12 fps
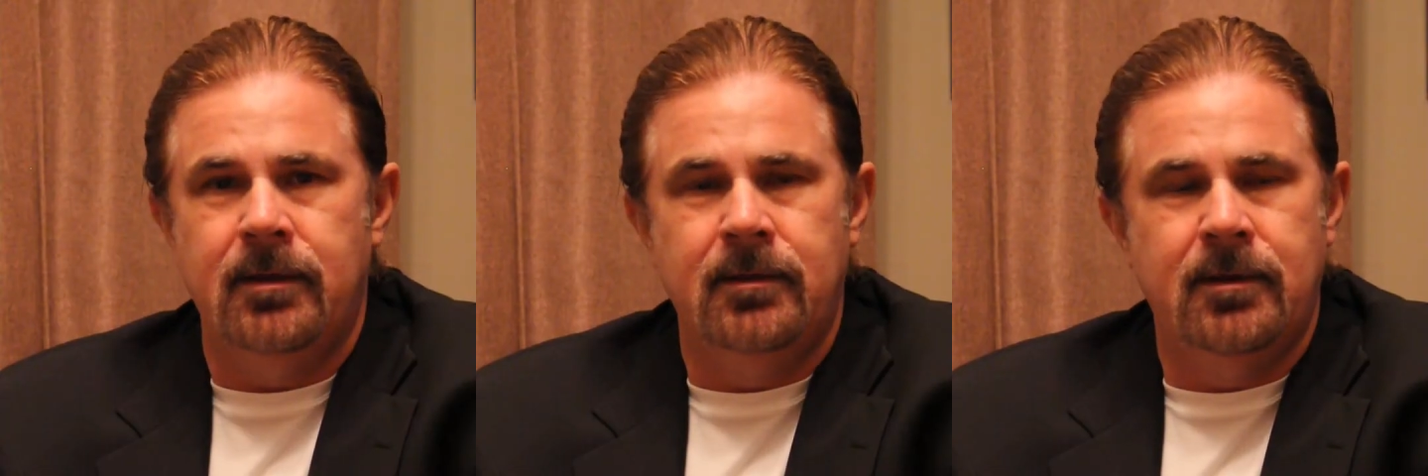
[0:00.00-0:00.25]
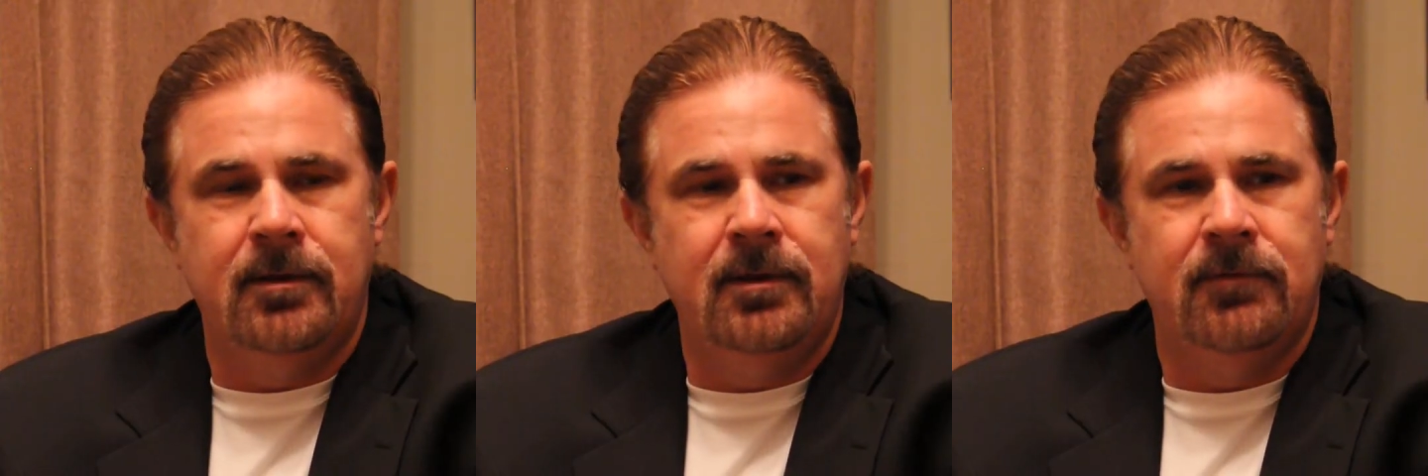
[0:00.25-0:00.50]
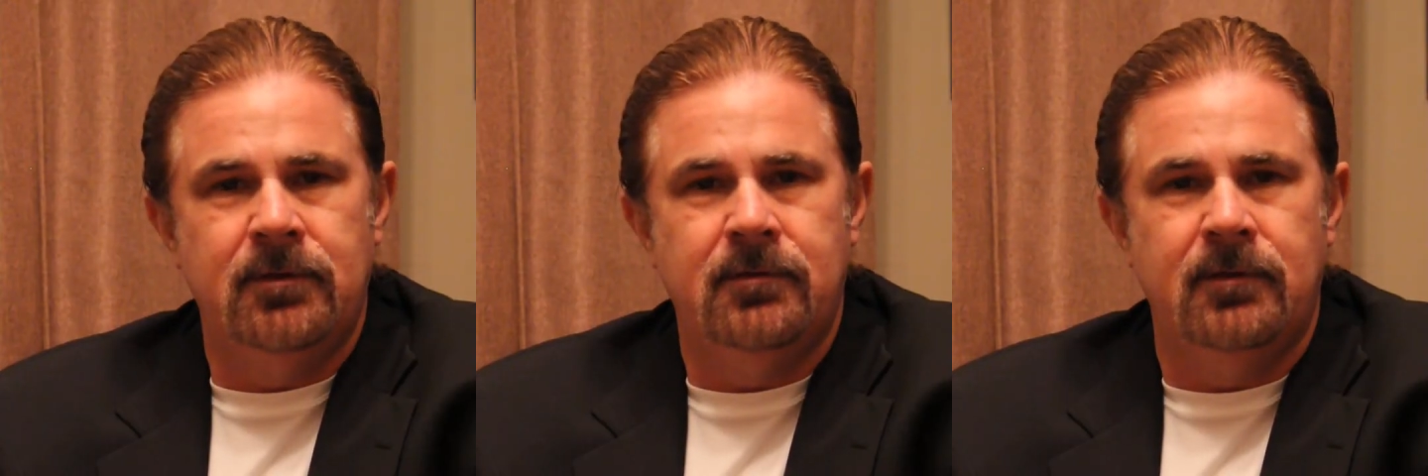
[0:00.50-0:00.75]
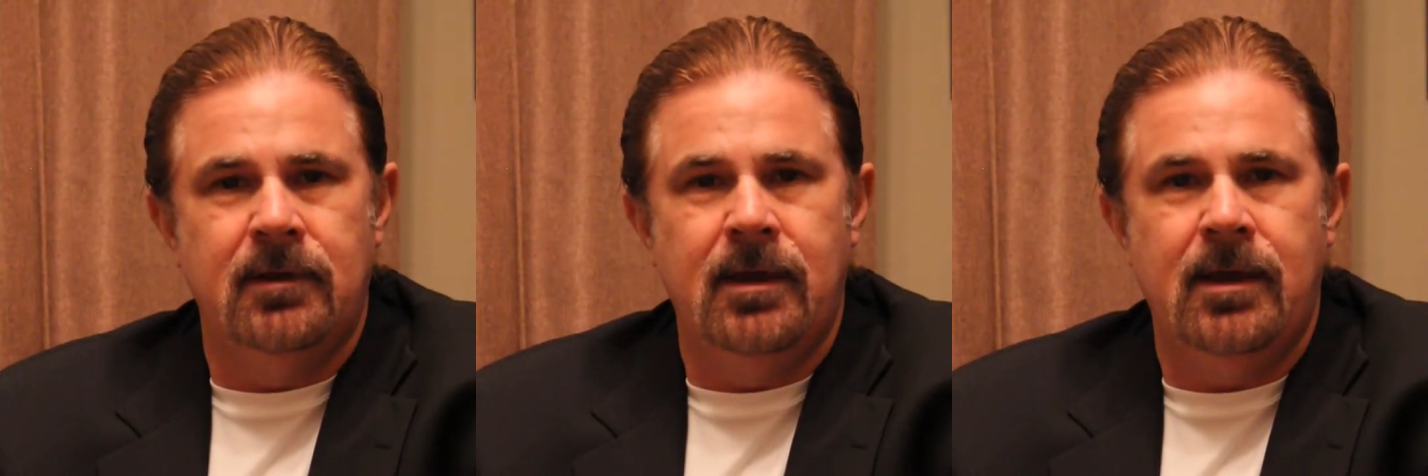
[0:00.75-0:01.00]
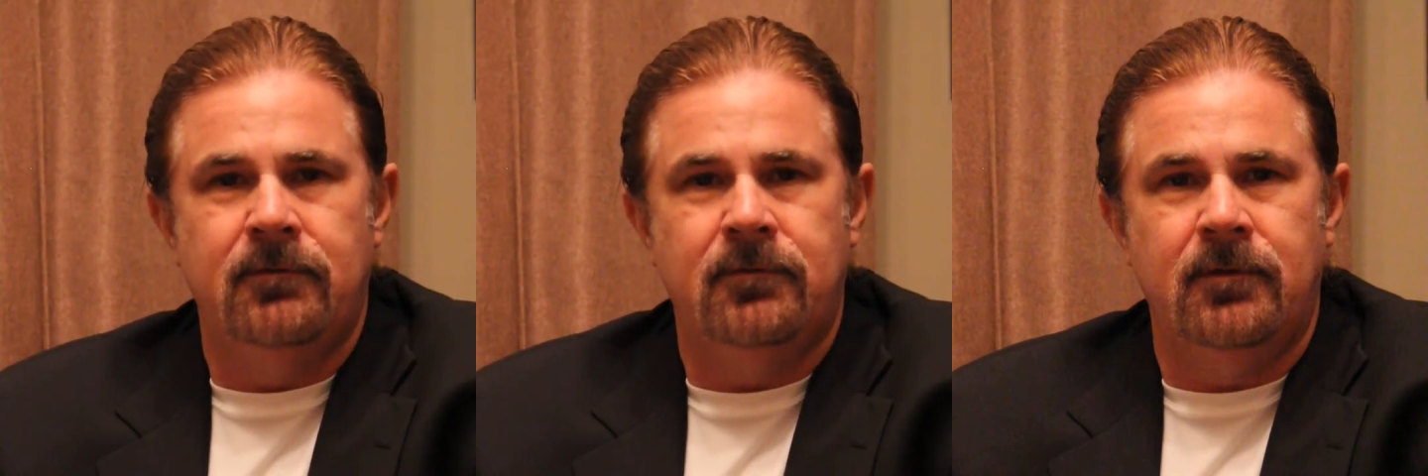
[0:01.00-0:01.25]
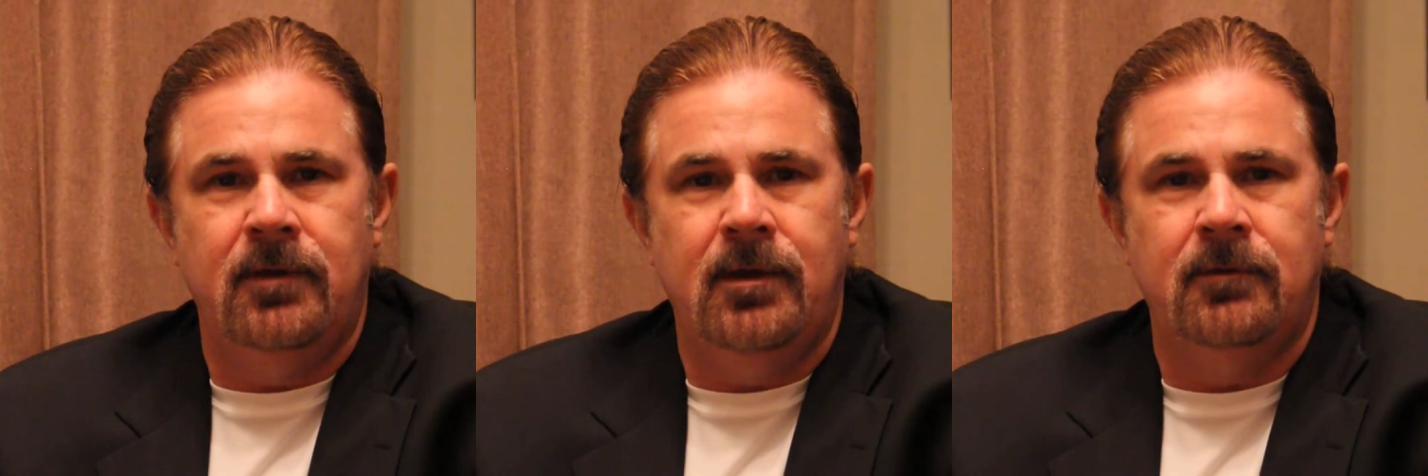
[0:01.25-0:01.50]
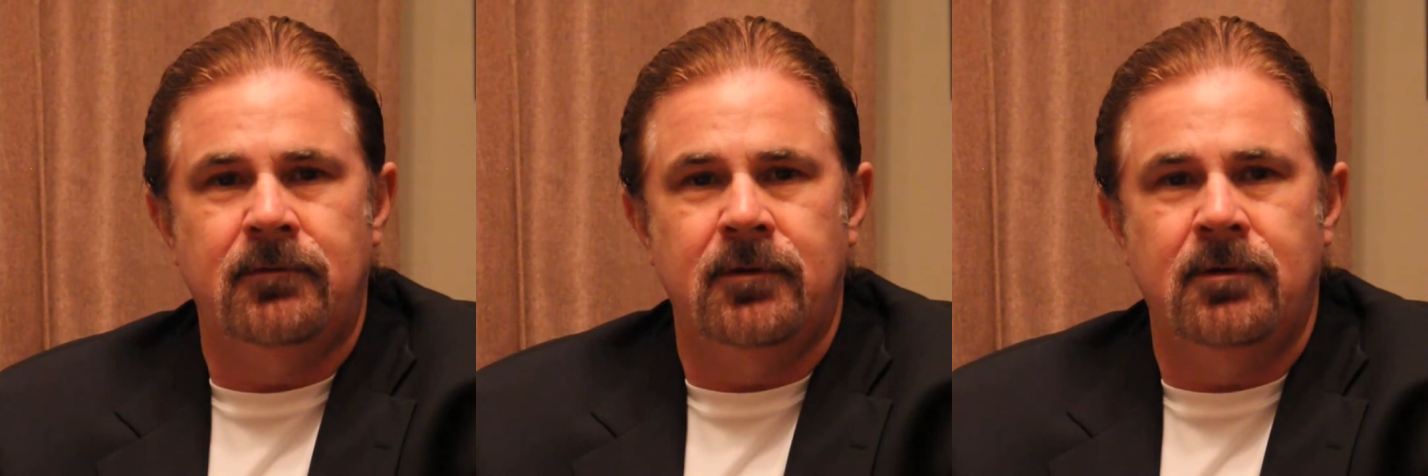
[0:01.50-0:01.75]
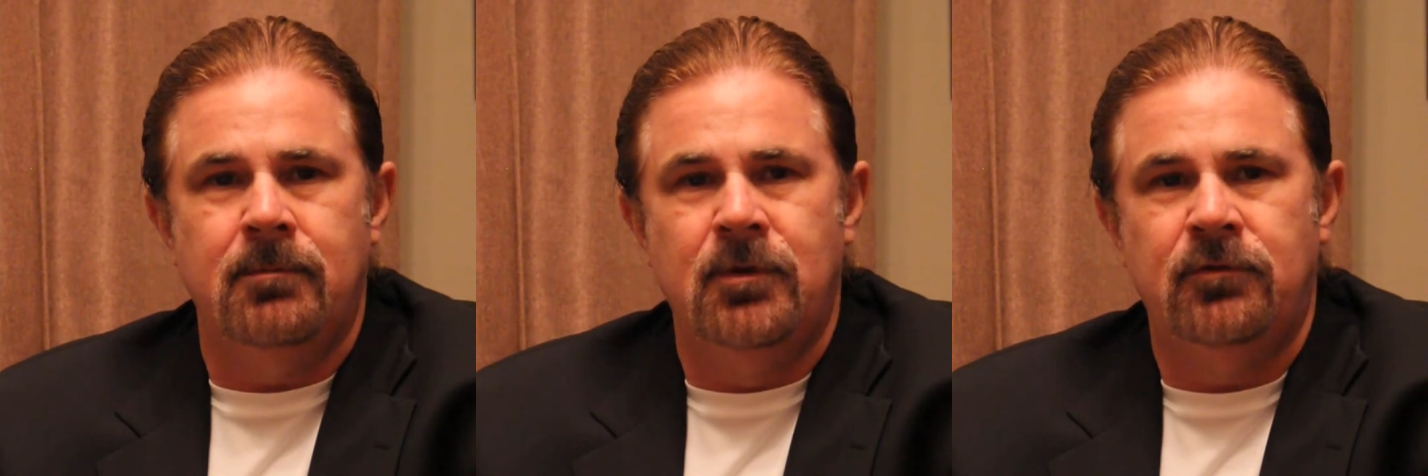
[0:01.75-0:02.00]
And then even today as a, as a
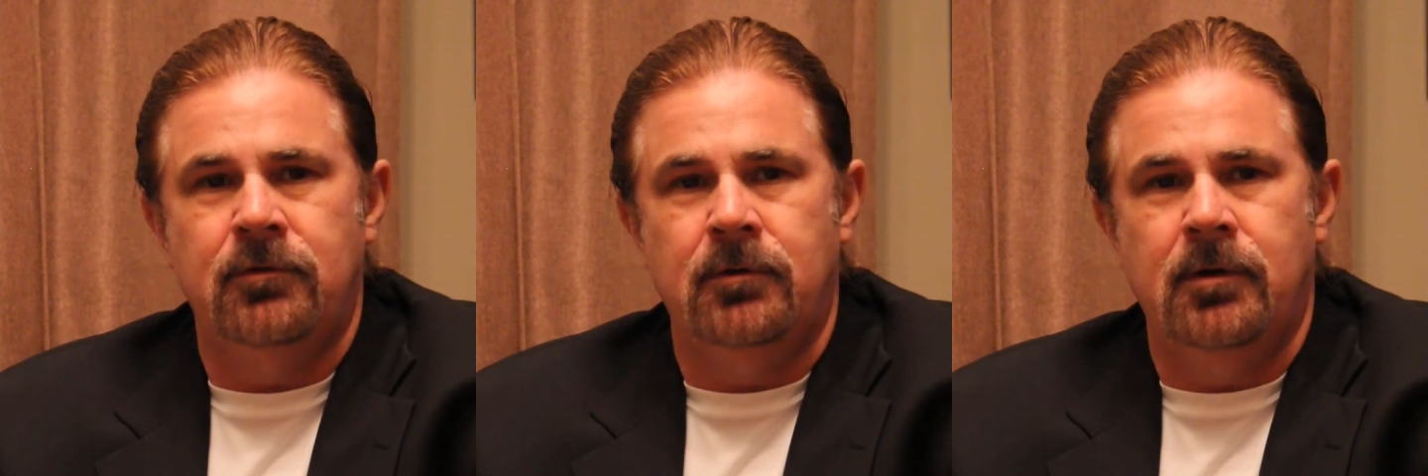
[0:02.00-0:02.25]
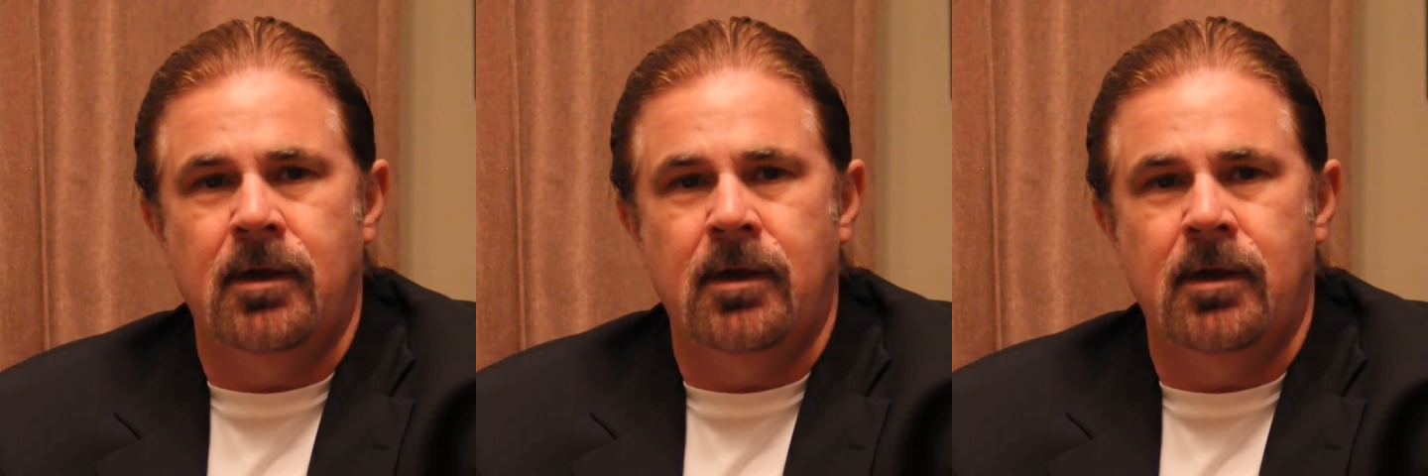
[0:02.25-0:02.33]
commissioner,